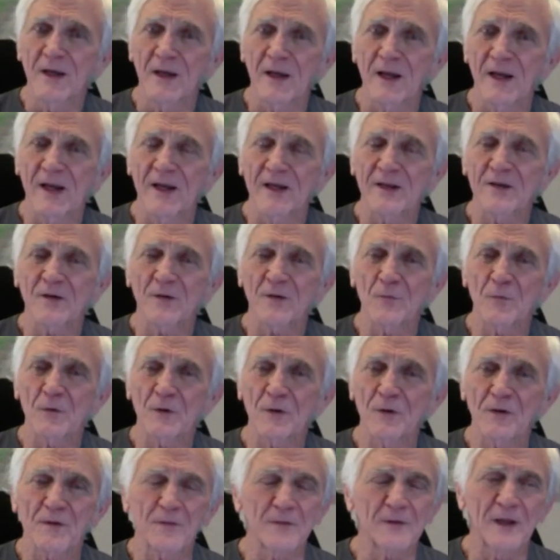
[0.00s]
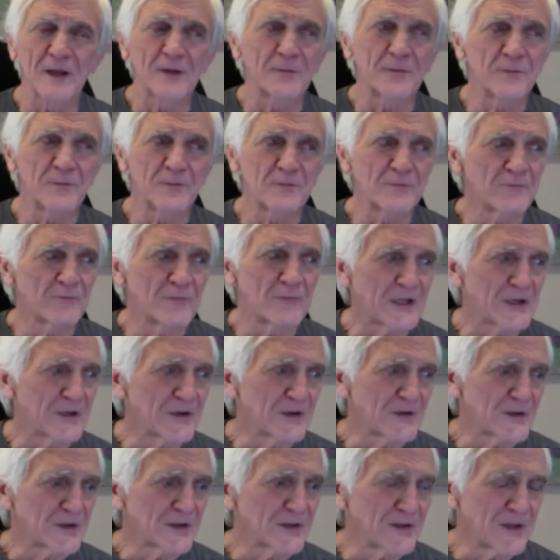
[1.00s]
and with, and be
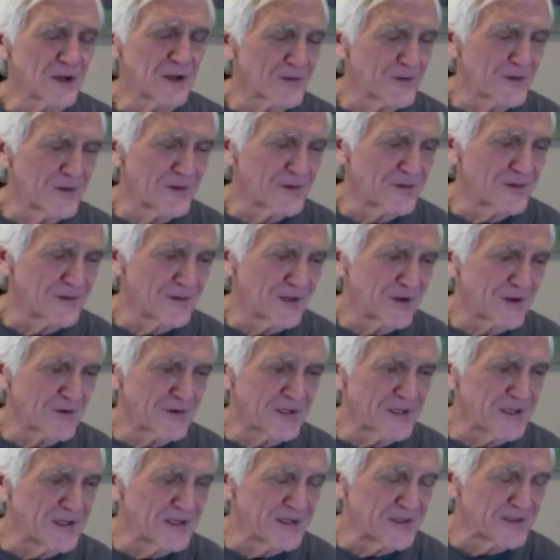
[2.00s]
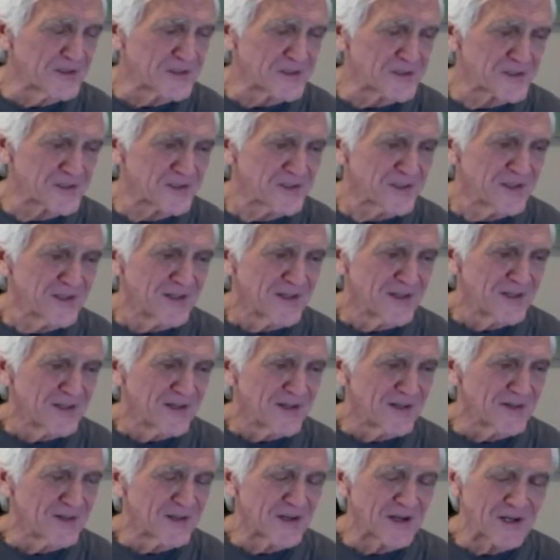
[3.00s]
there, there he is
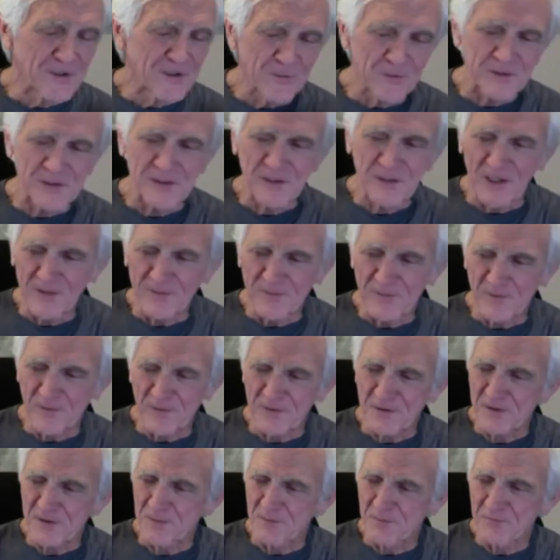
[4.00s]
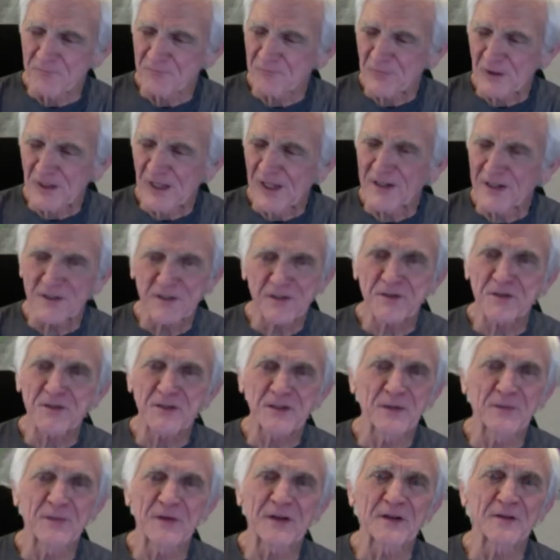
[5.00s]
and then I go inside for some lettuce or
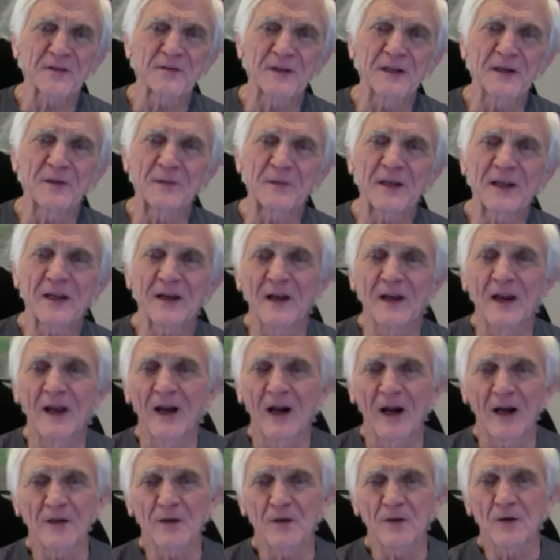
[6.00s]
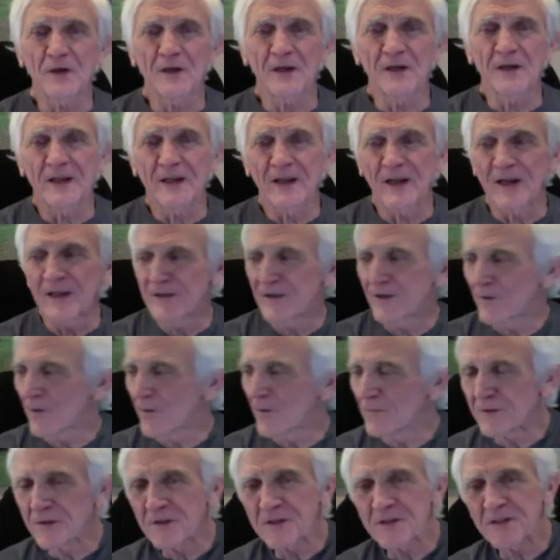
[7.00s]
something to feed him, and then I look and they're
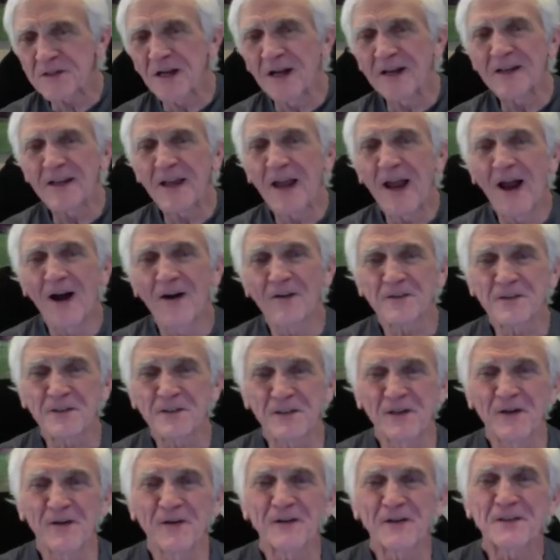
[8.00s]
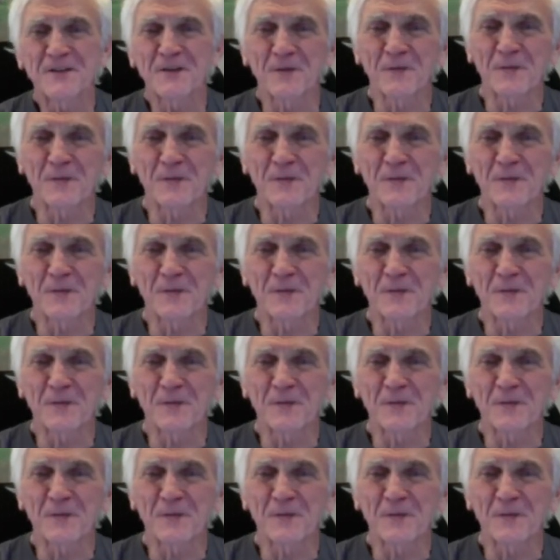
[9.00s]
over the side of the house. You know, he's on